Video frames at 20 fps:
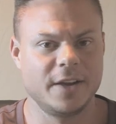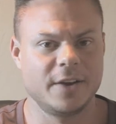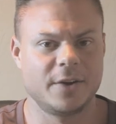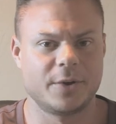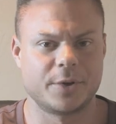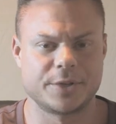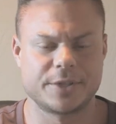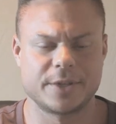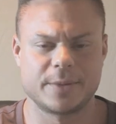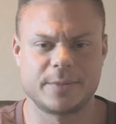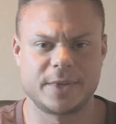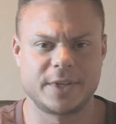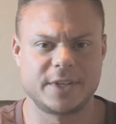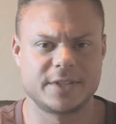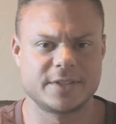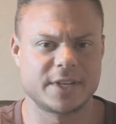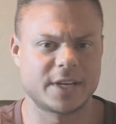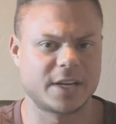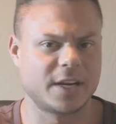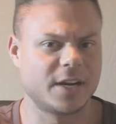or something
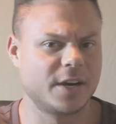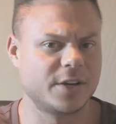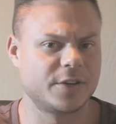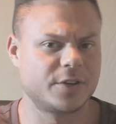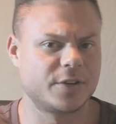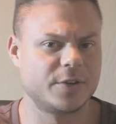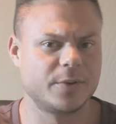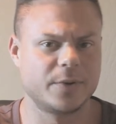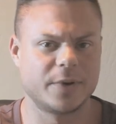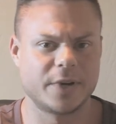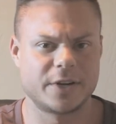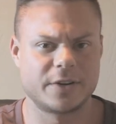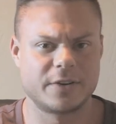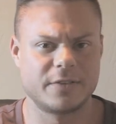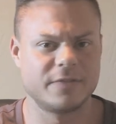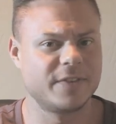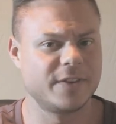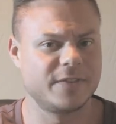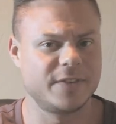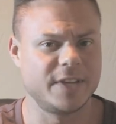is like 100 to
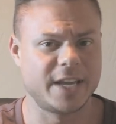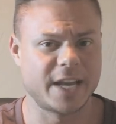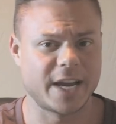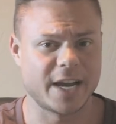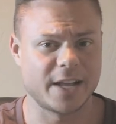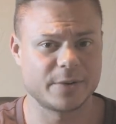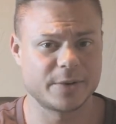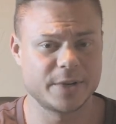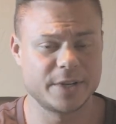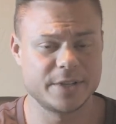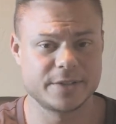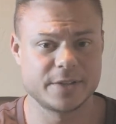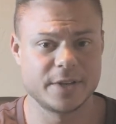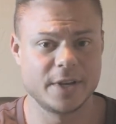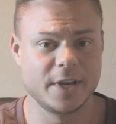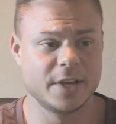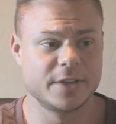150 calories.